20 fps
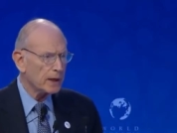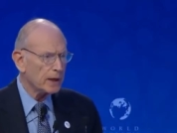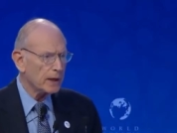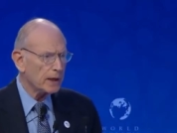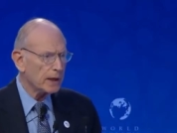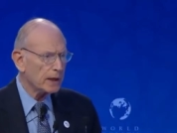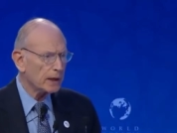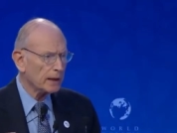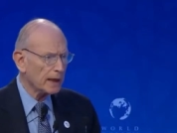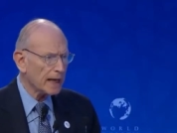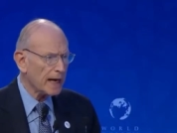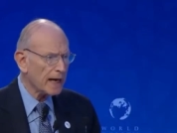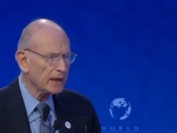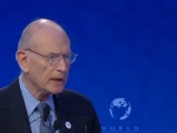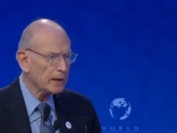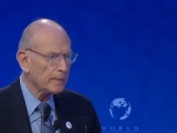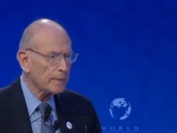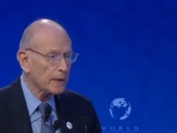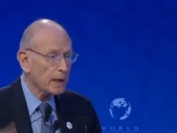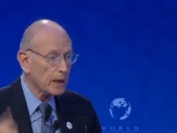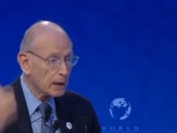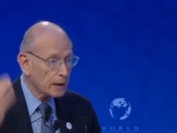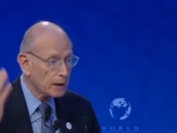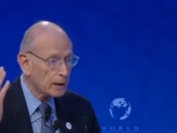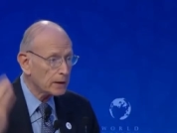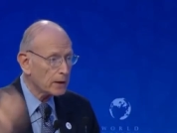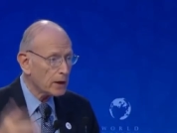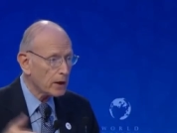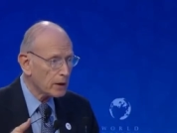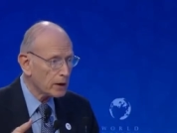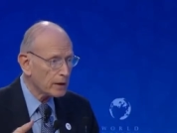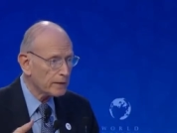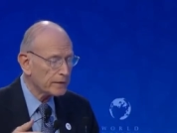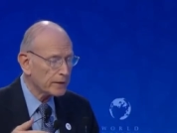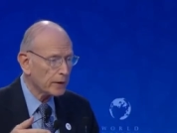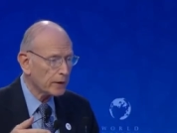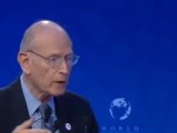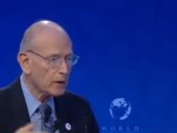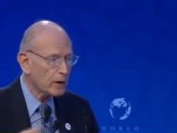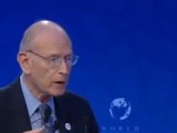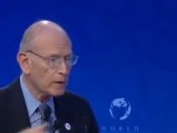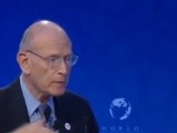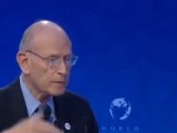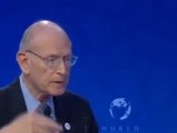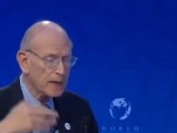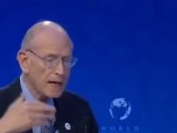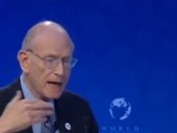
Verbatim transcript: in Latin America, cut off their arms,